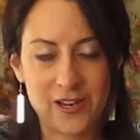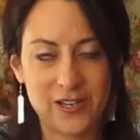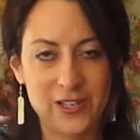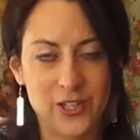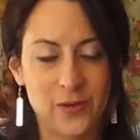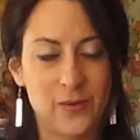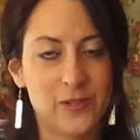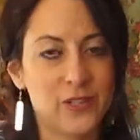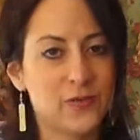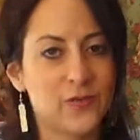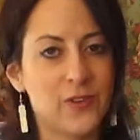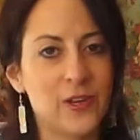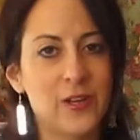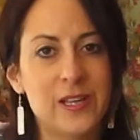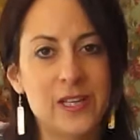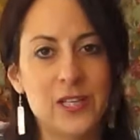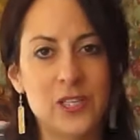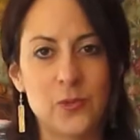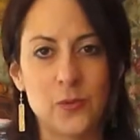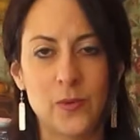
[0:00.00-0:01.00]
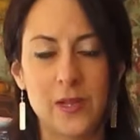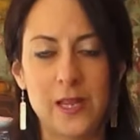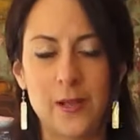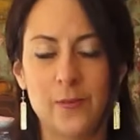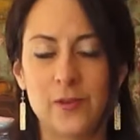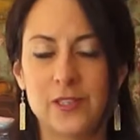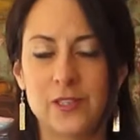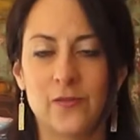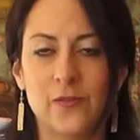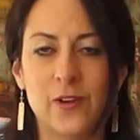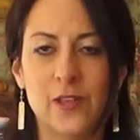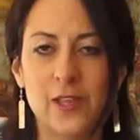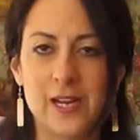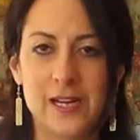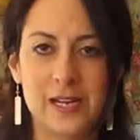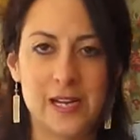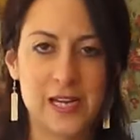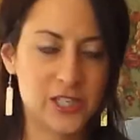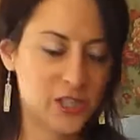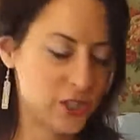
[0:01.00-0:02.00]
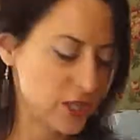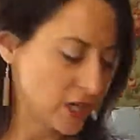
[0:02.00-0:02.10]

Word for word: so it's really sweet. It was a really nice